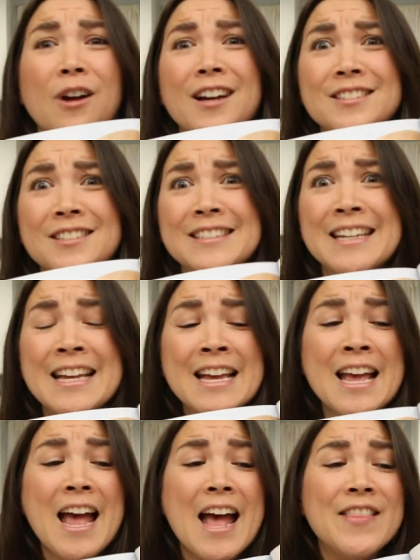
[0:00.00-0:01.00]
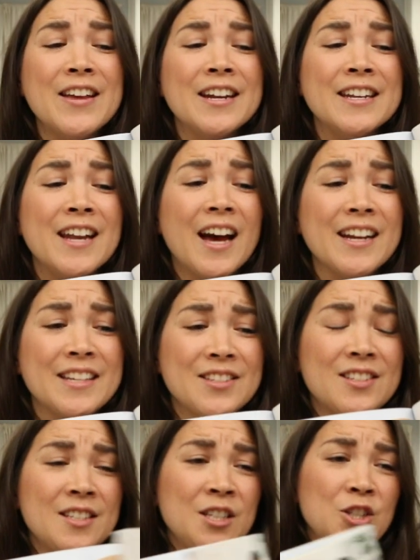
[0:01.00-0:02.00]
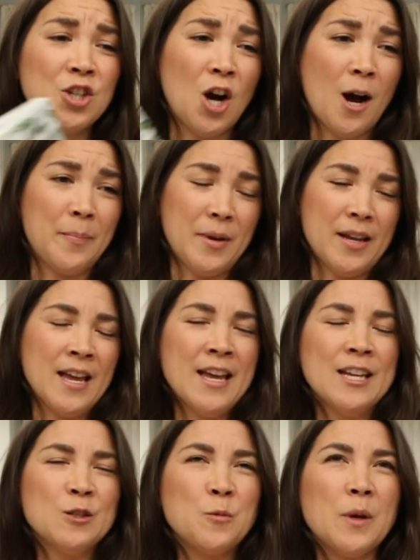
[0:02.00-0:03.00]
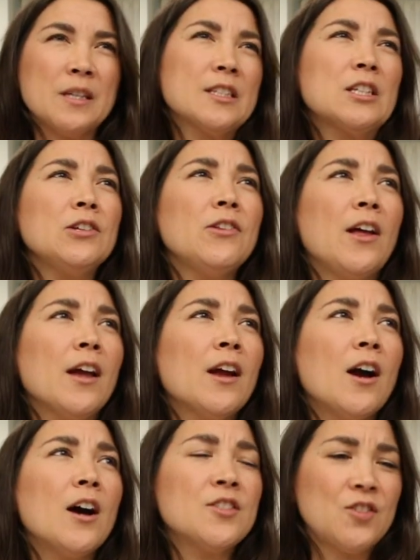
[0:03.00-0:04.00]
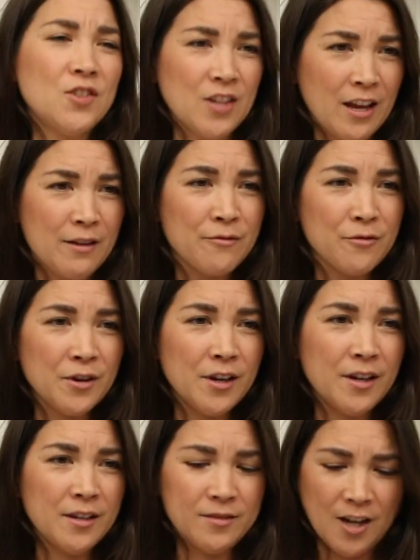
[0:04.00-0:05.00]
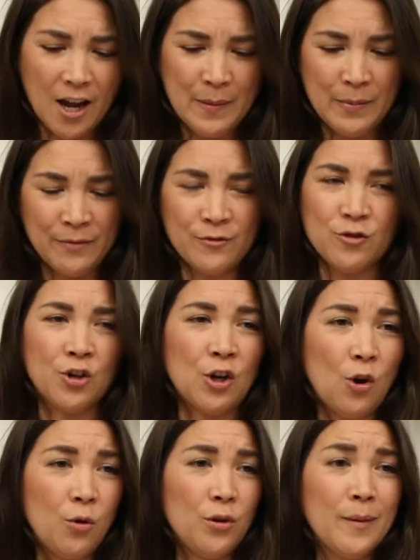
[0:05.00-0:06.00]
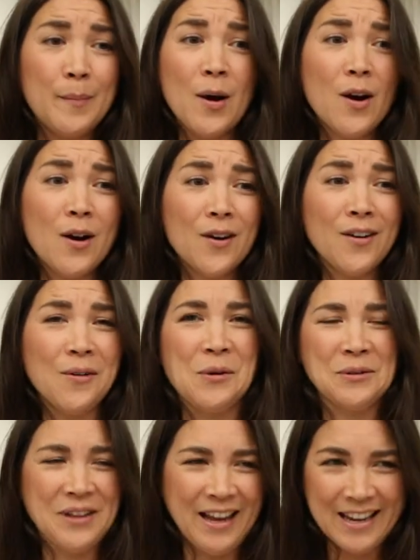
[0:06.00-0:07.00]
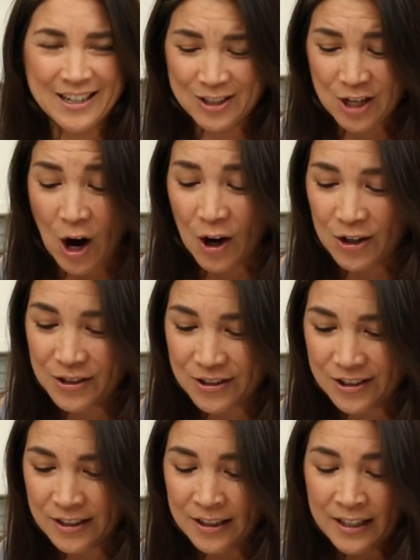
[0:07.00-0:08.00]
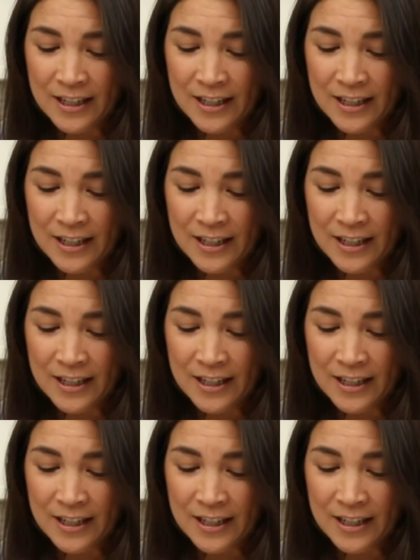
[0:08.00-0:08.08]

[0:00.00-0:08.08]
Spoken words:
crust and then a nut and seed topping. It's basically like a savory type of granola bar or like tart.